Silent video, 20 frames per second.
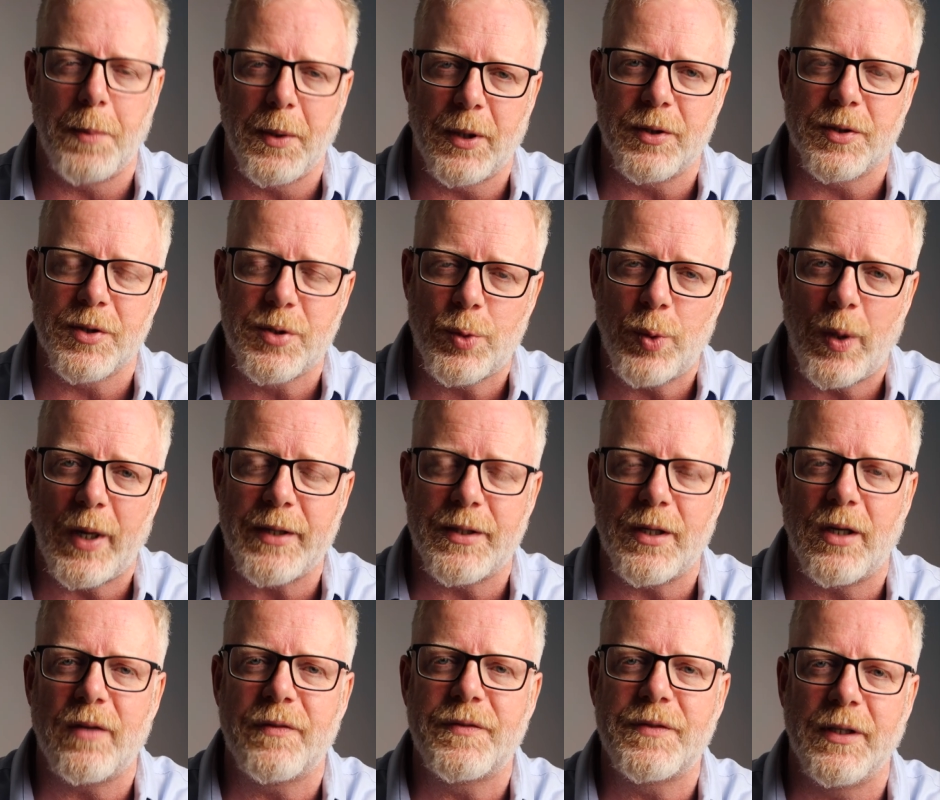because quite
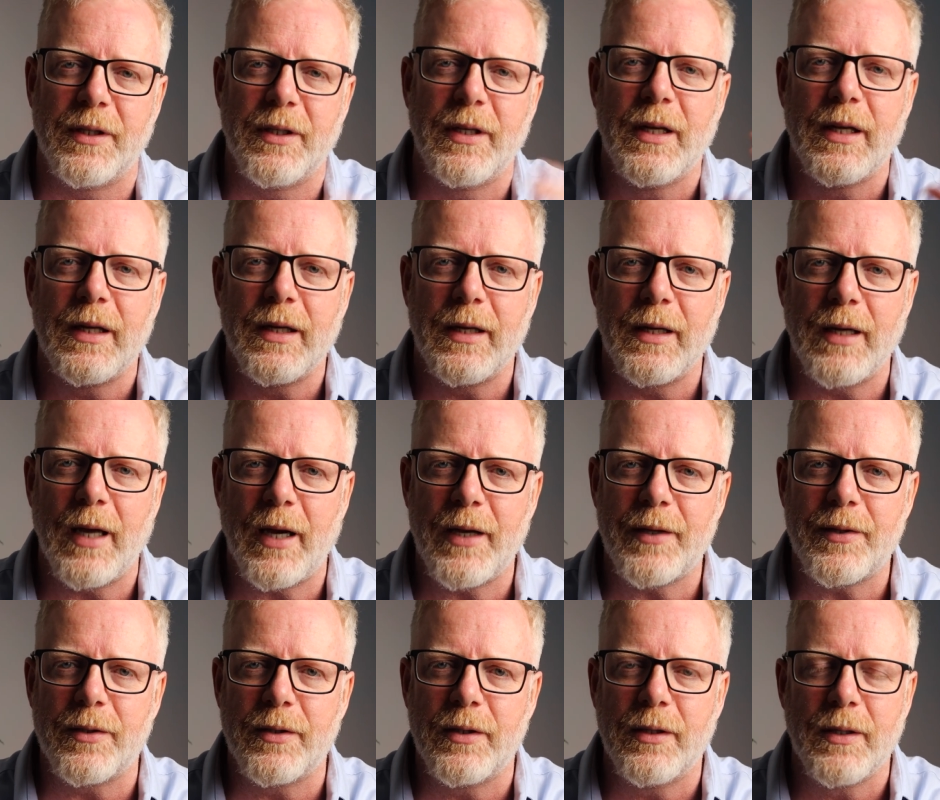often
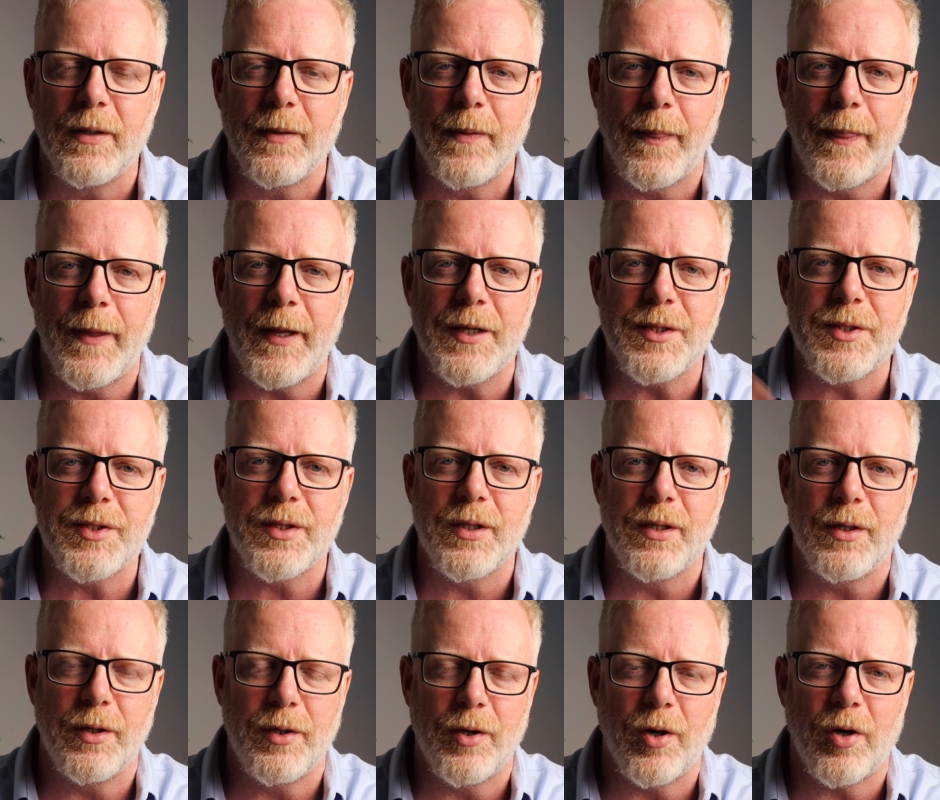neither this
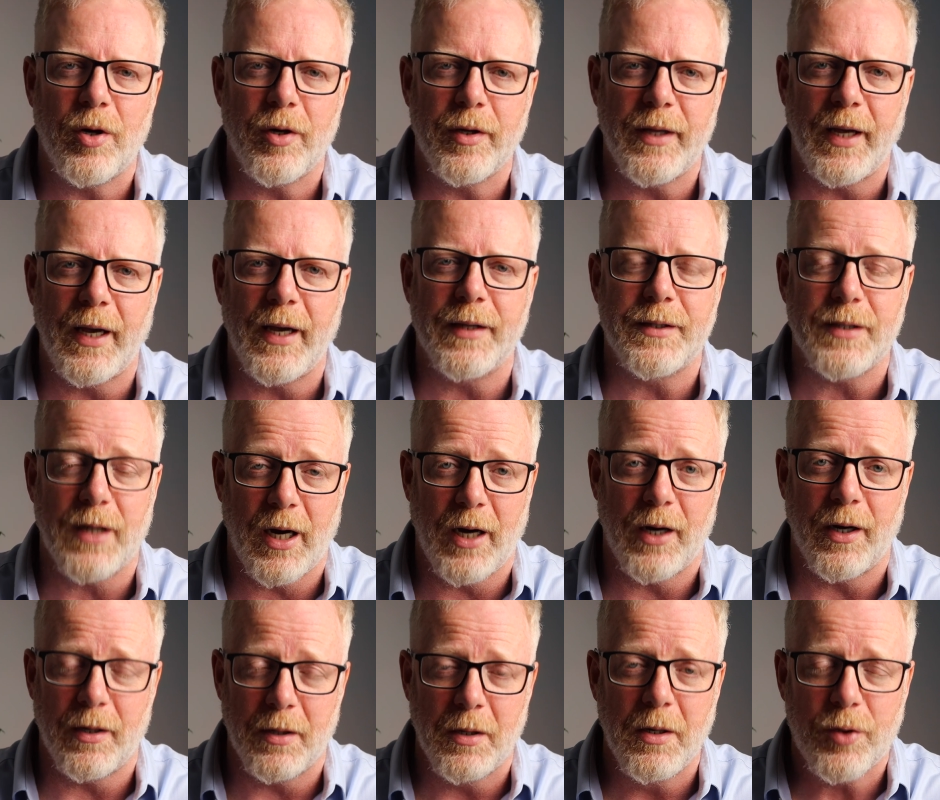nor that
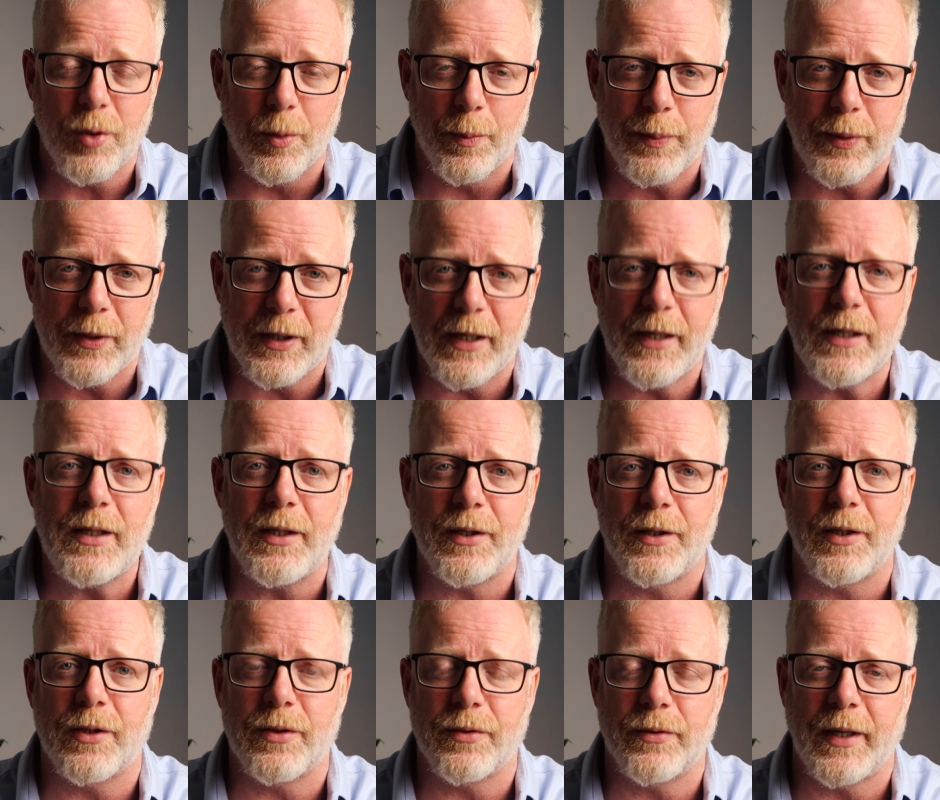are completely
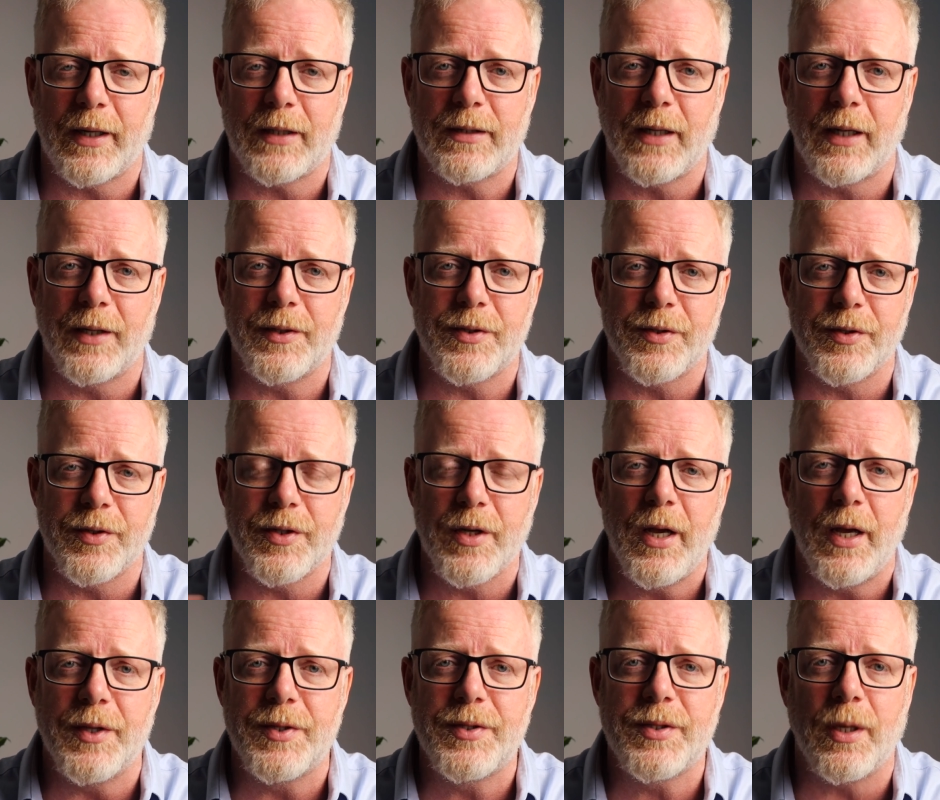the correct answers,
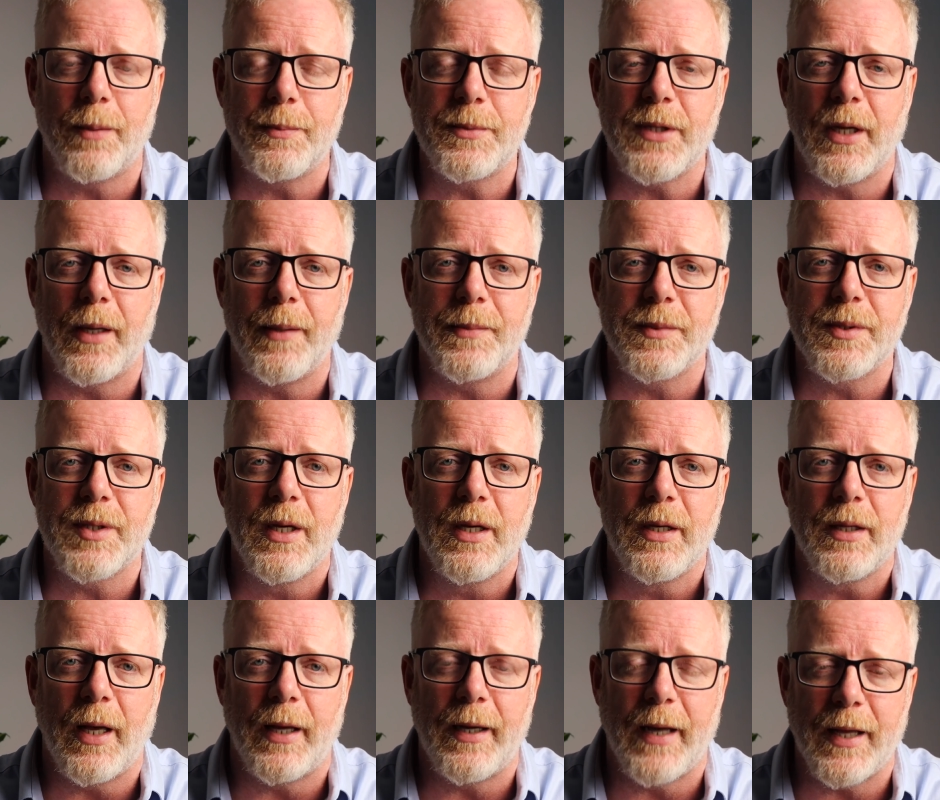and sometimes
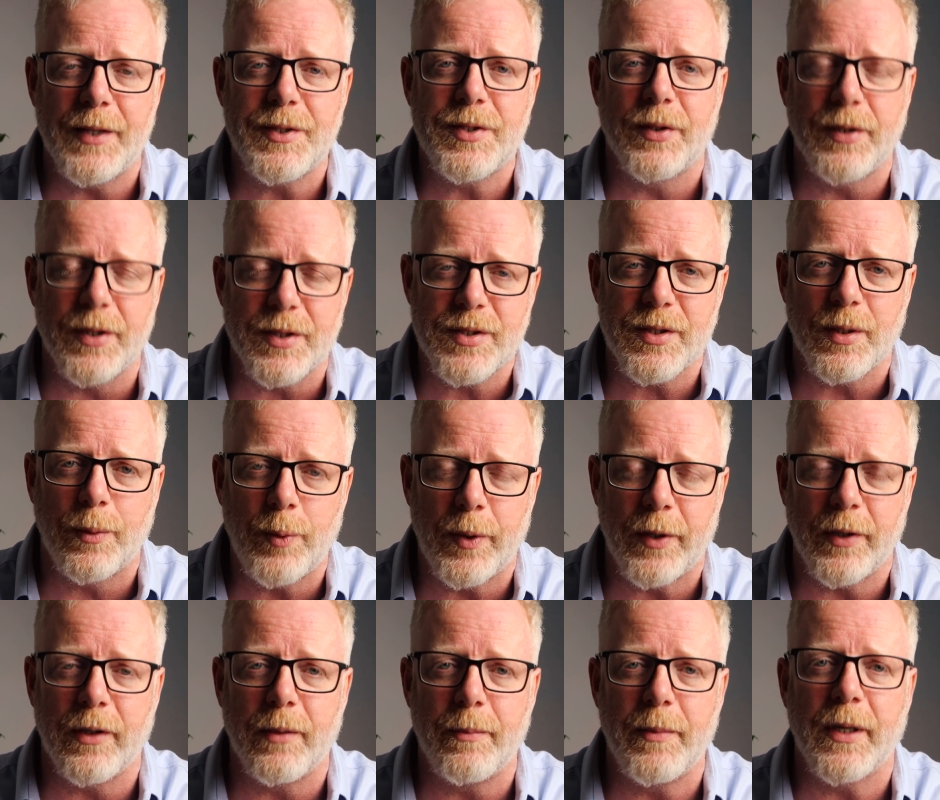an answer that's
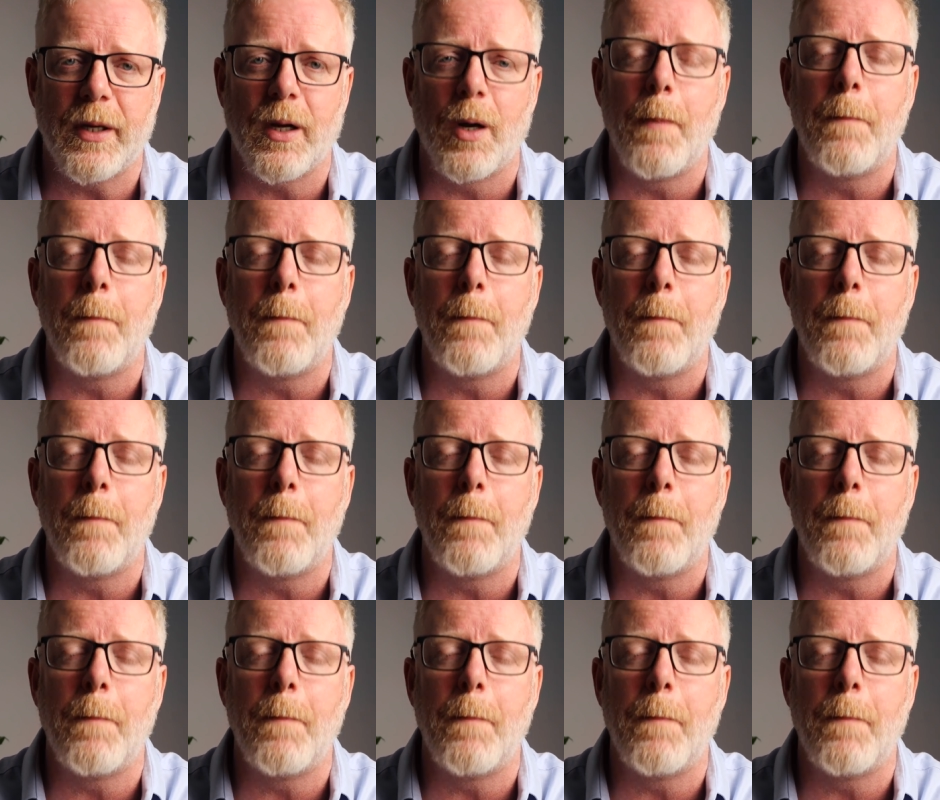somewhere in the middle